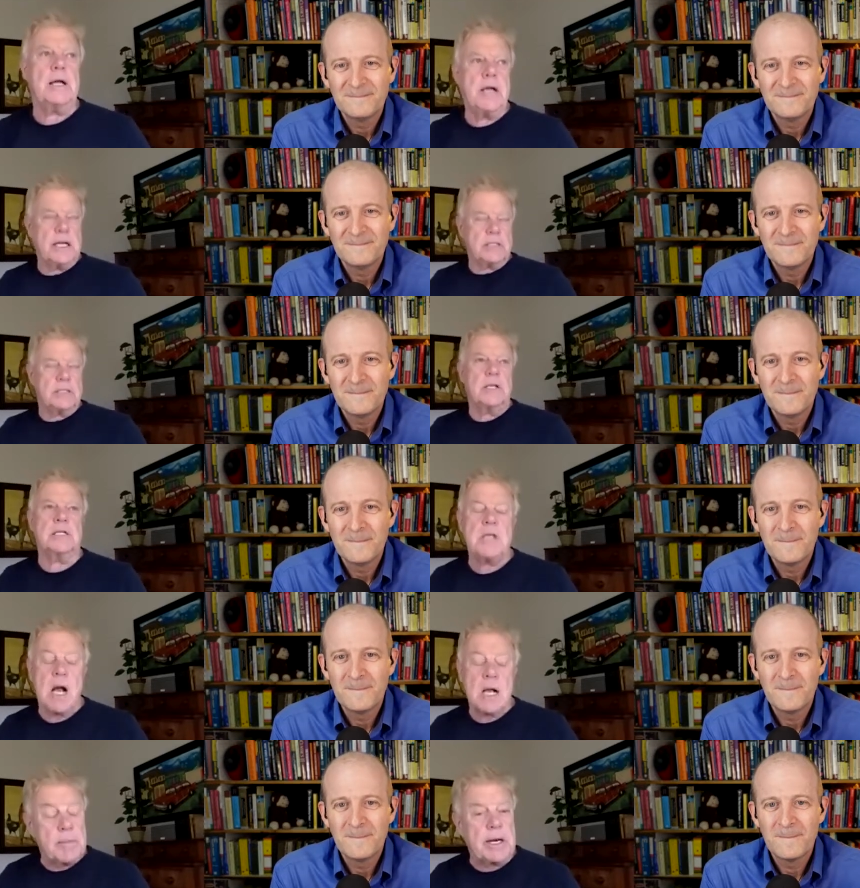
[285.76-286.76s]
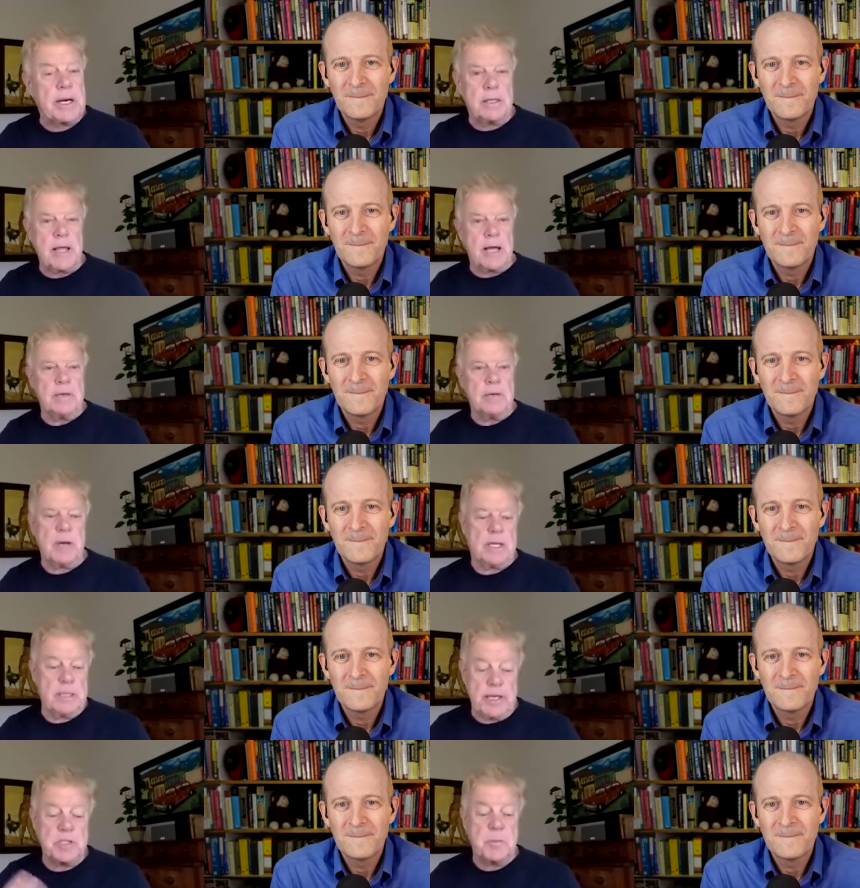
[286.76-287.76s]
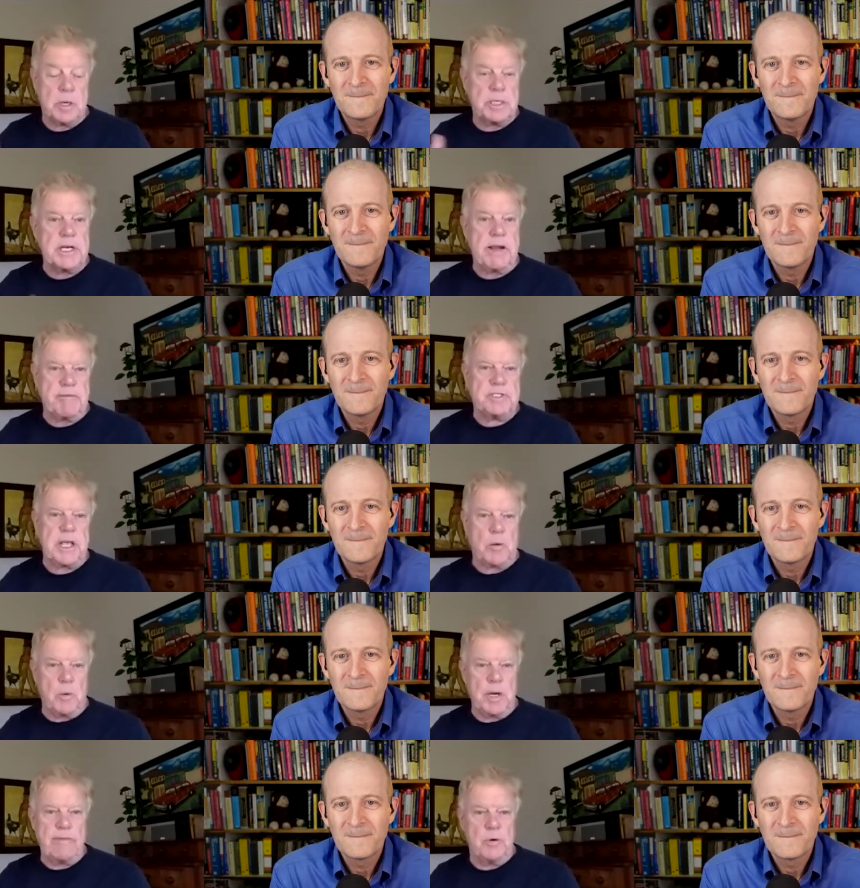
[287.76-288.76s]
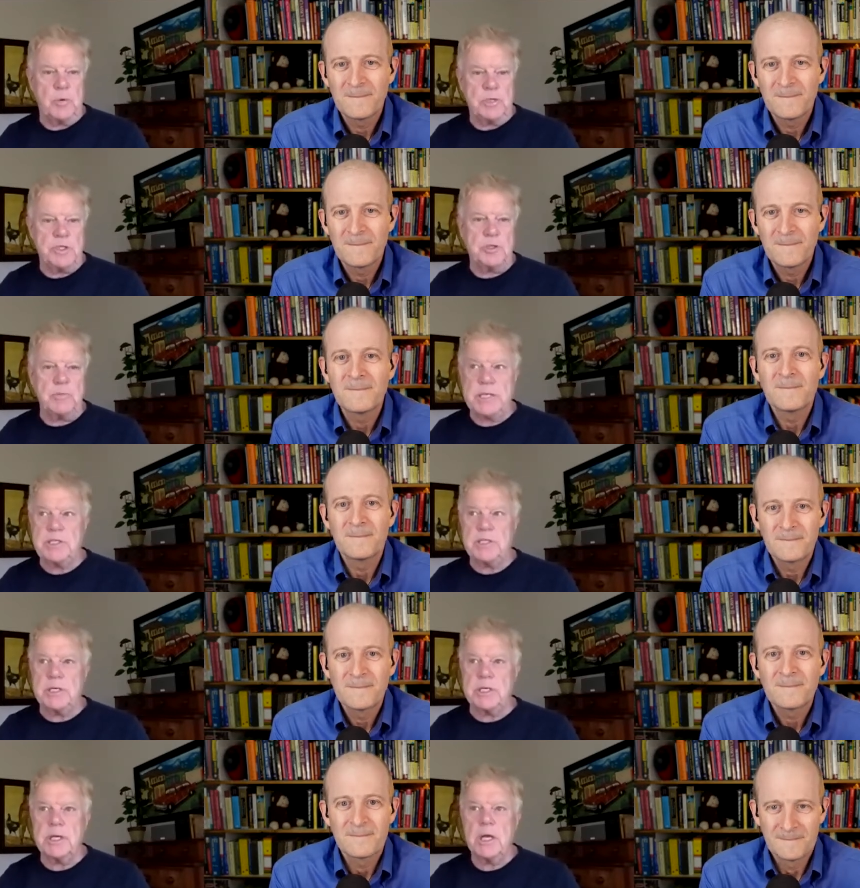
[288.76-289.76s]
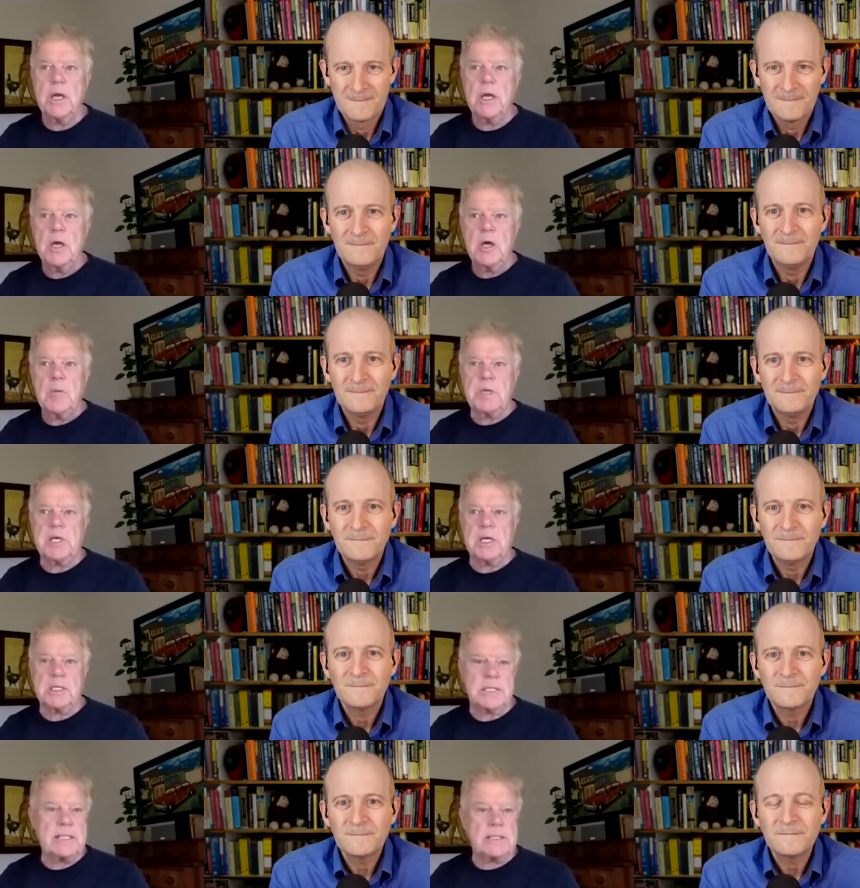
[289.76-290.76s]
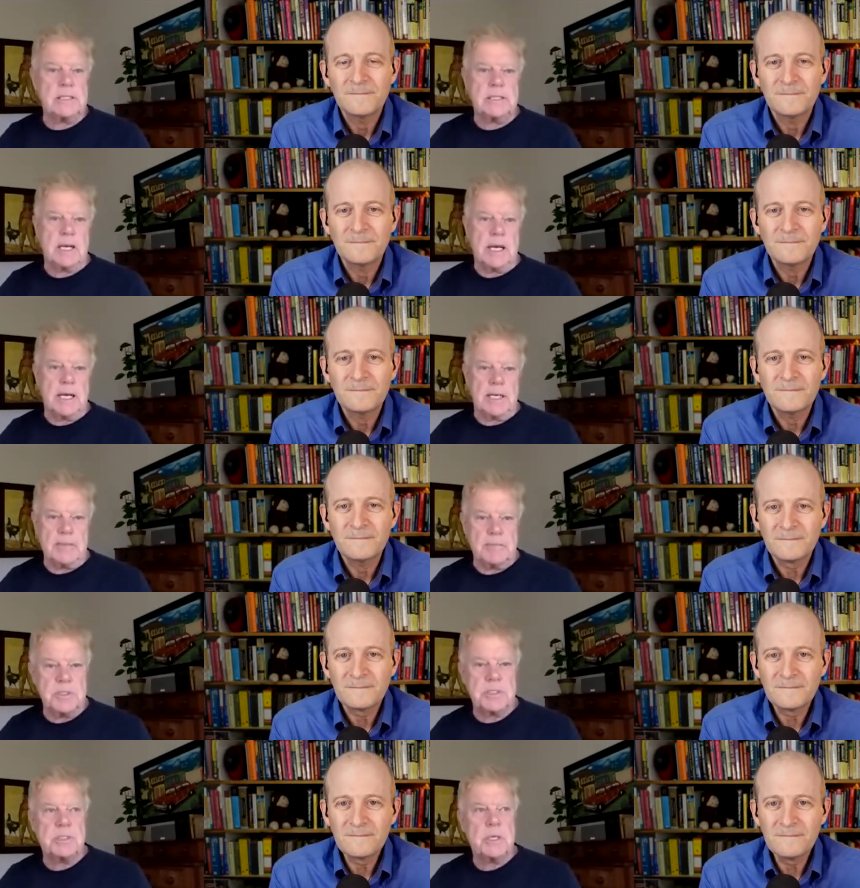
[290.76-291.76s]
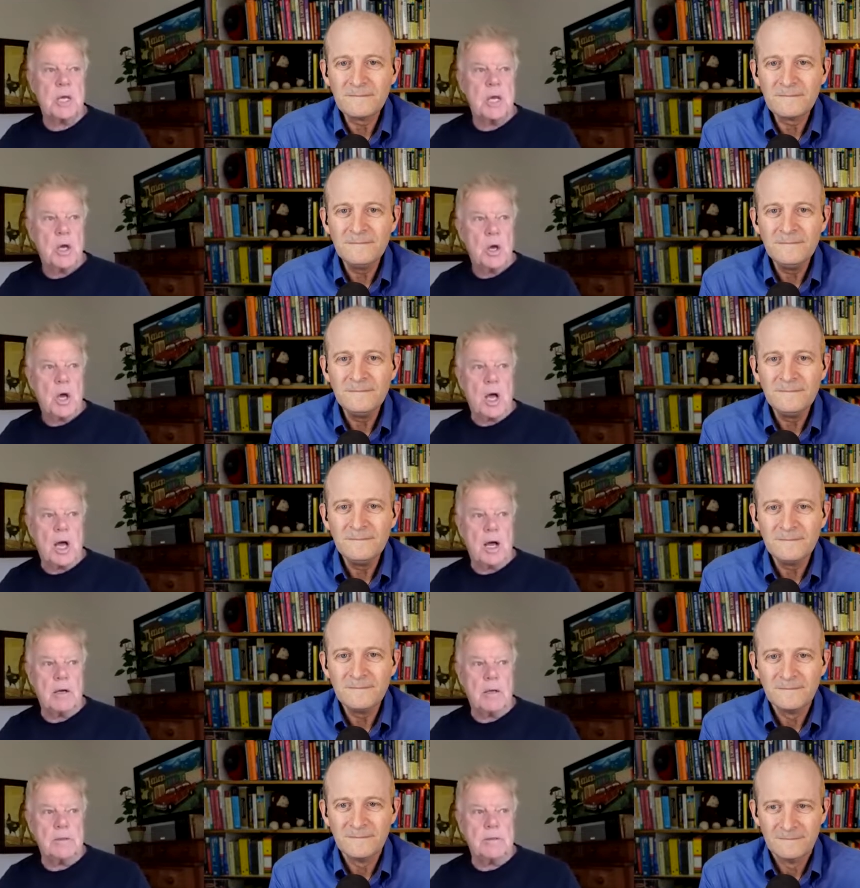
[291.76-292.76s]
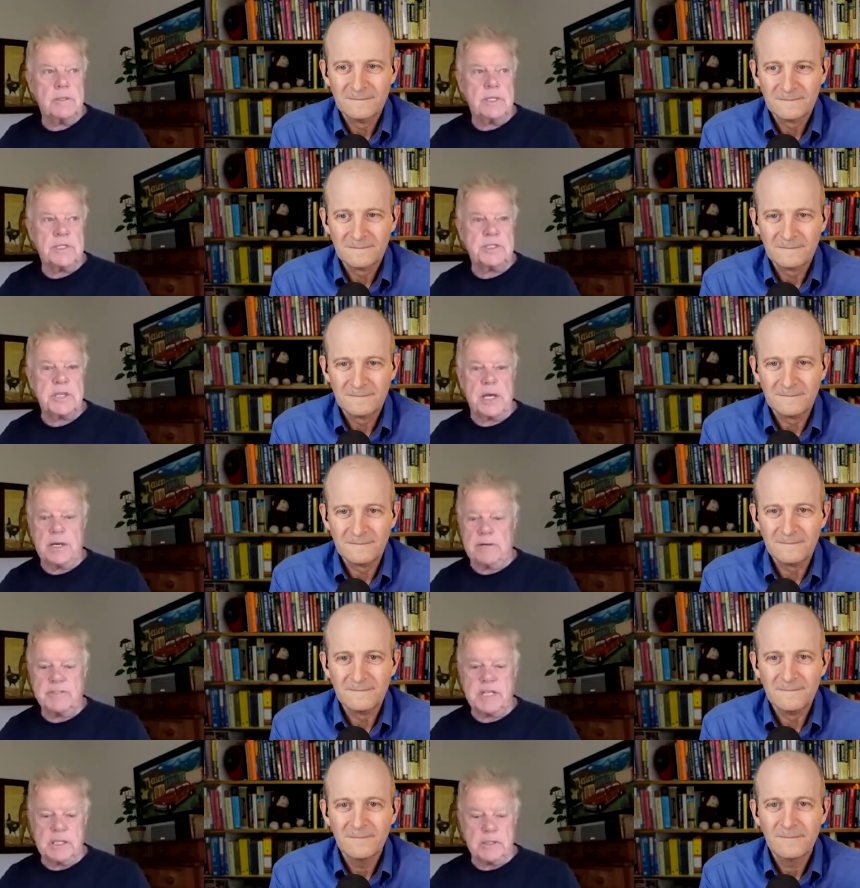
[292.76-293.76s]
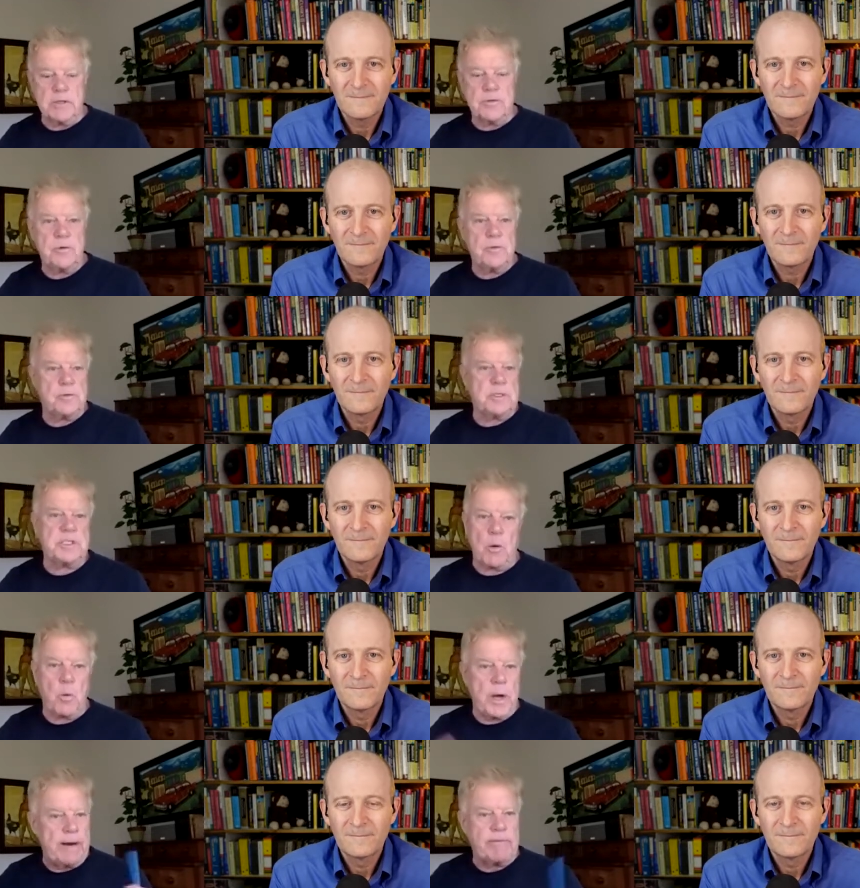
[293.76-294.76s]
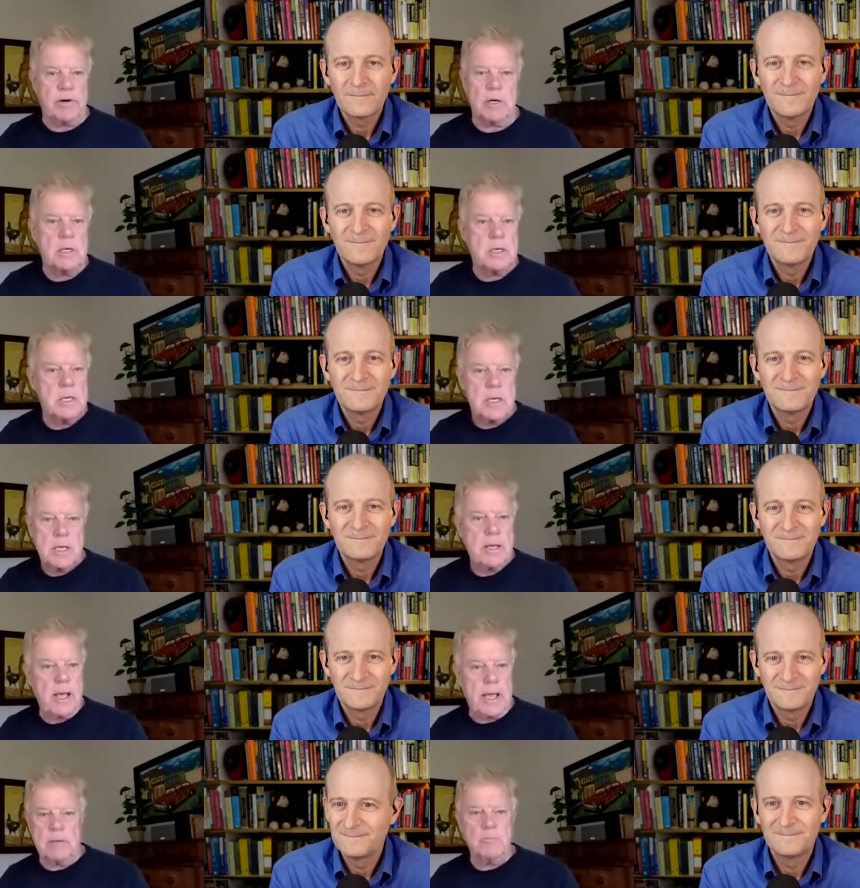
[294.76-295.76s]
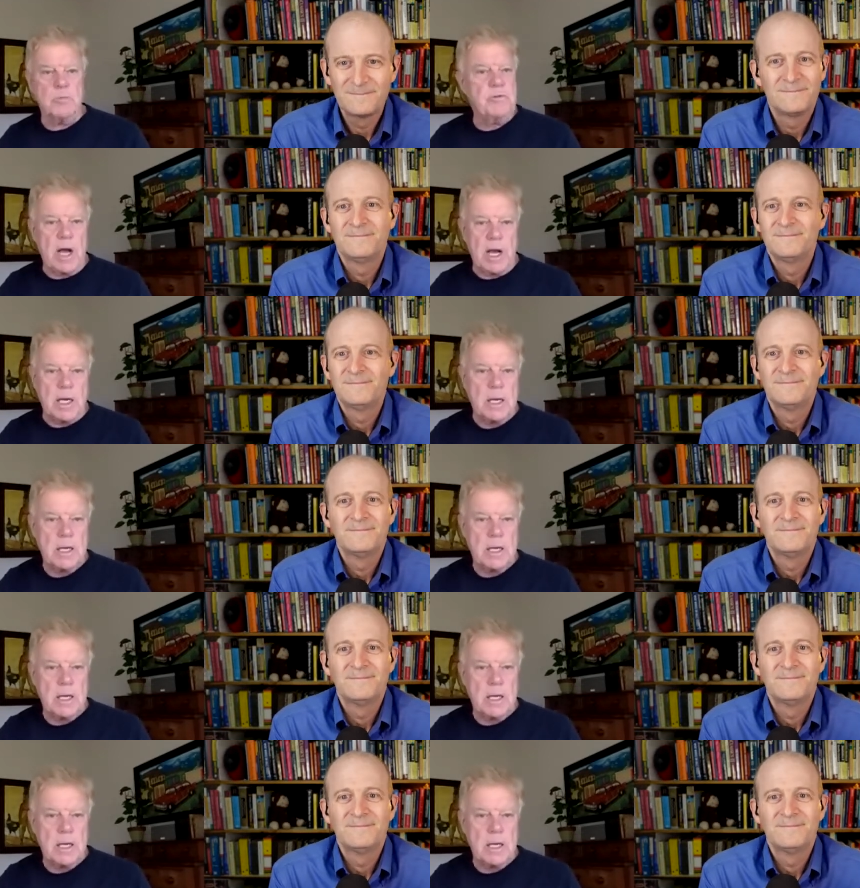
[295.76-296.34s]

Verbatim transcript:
Speaker 1: I, I talk about it a lot in my latest book, Never Say Whatever, which you mentioned, because lots of times uh, instead of telling the truth, we say whatever and move on.